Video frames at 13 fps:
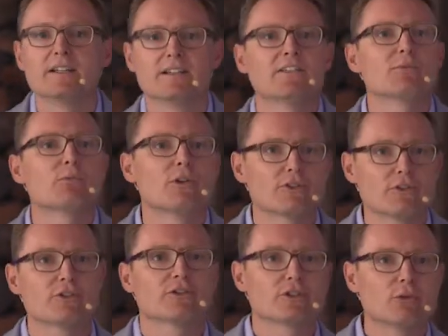This was
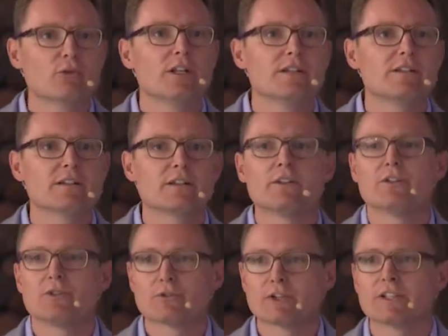stolen
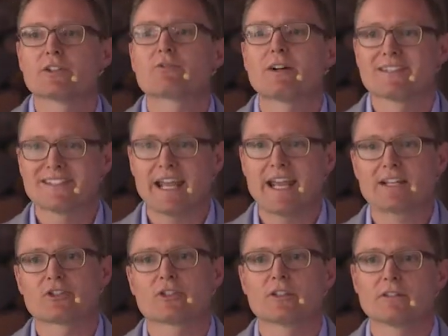during the
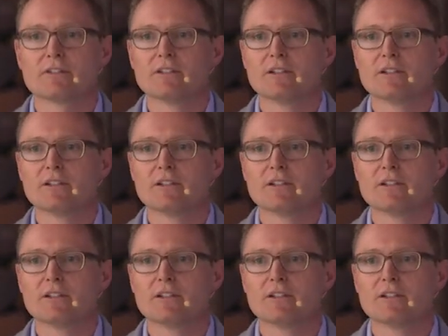transaction.